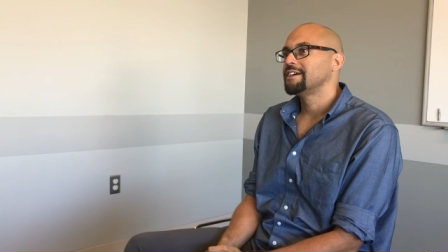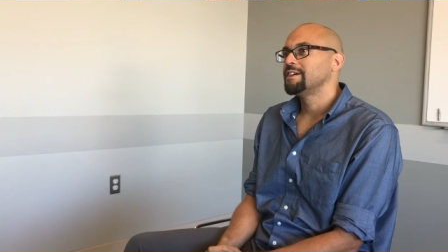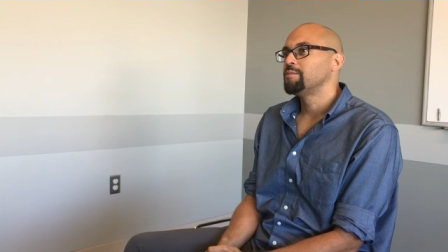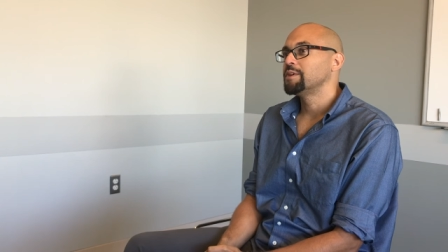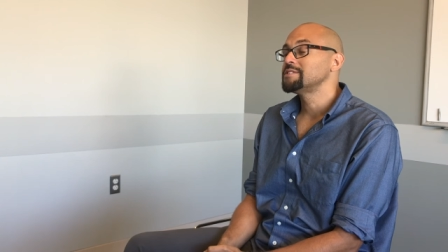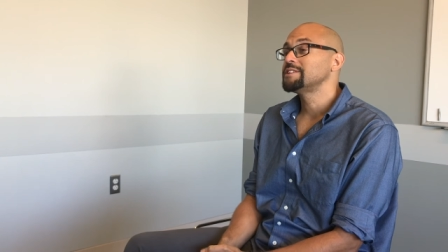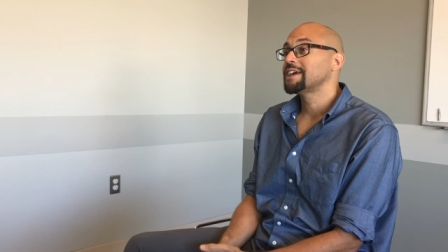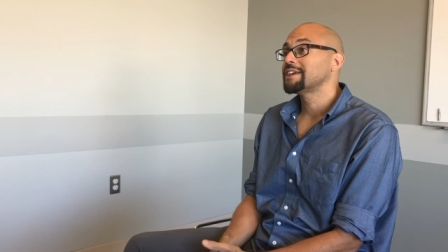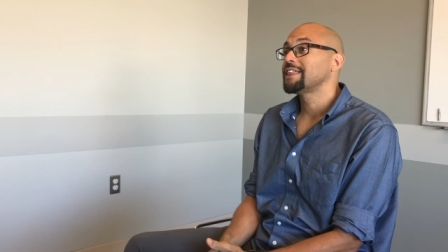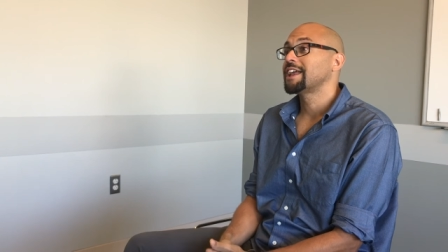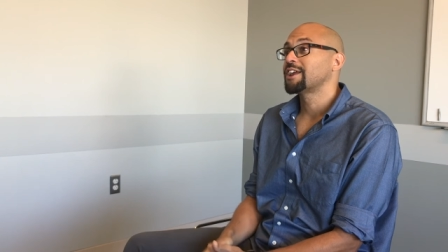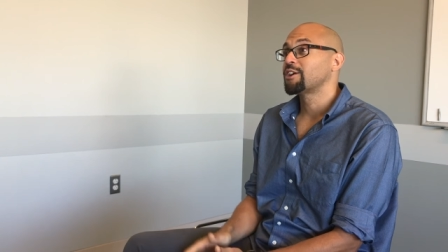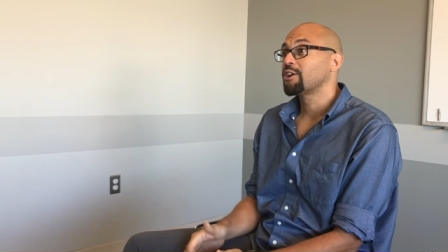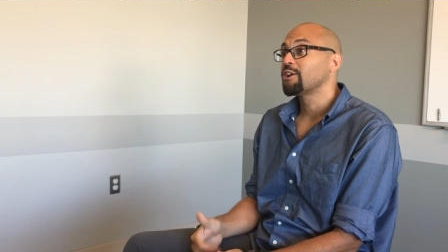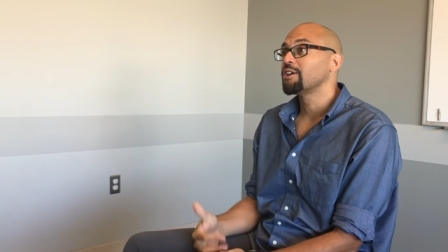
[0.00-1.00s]
it must take a
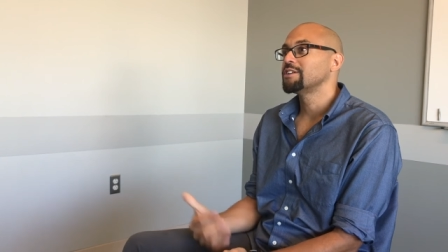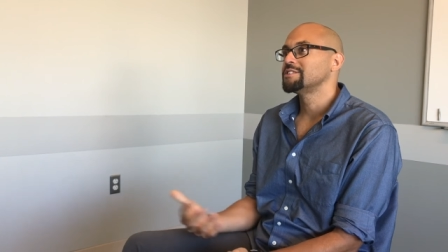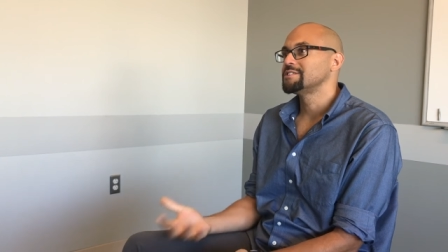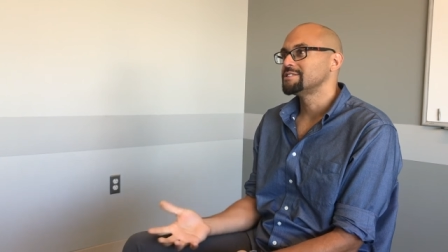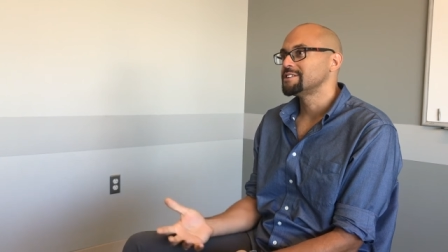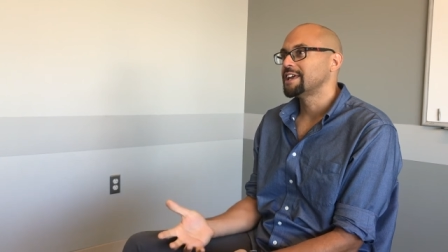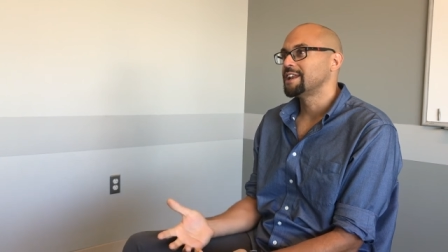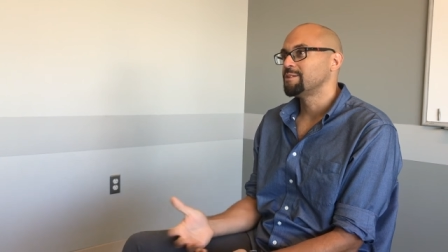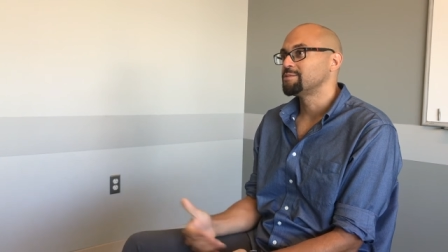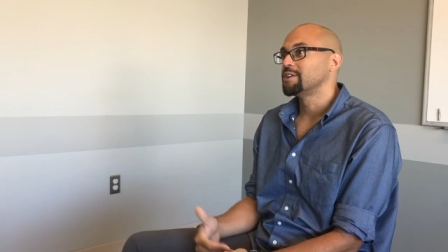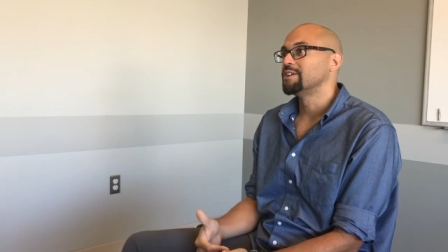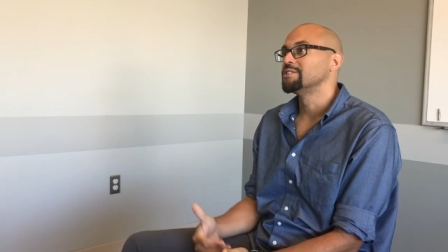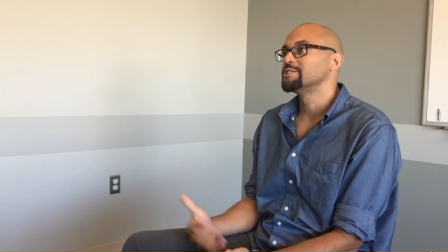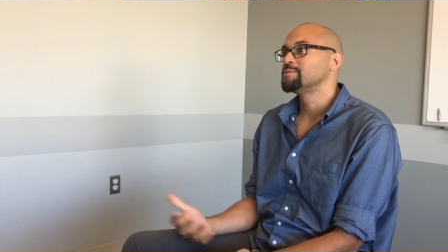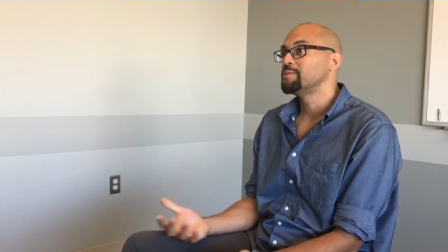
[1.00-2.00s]
lot of courage to stand up
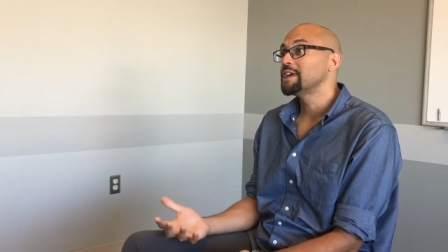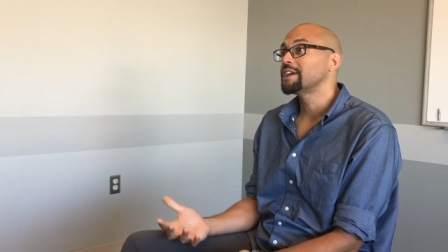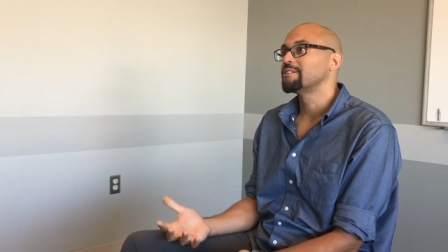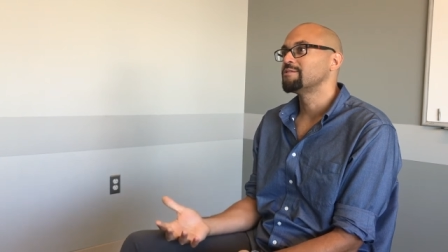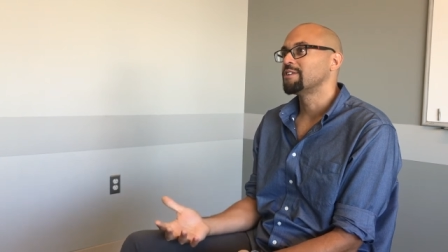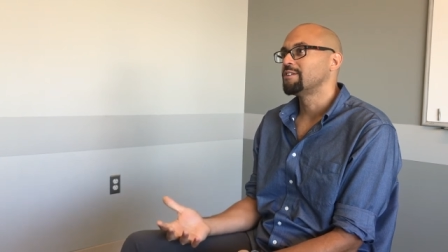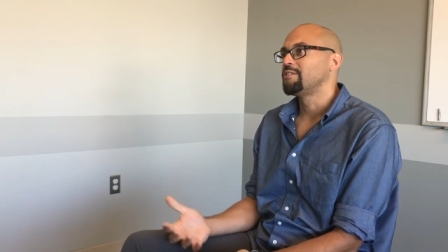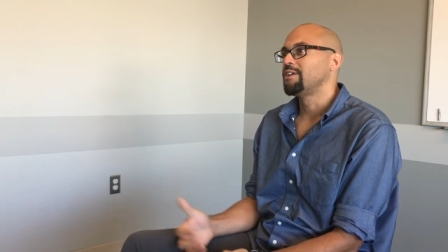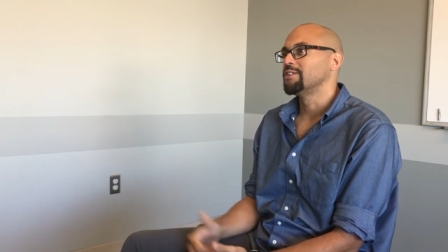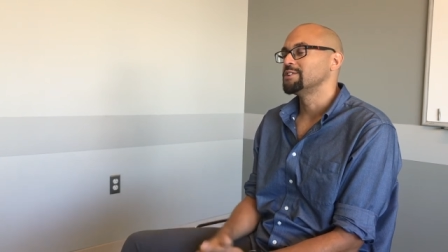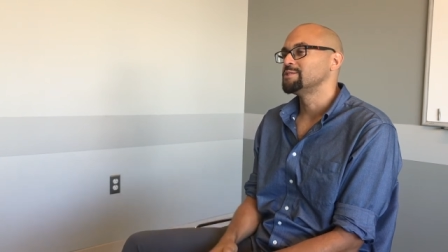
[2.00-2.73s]
there and speak in front of all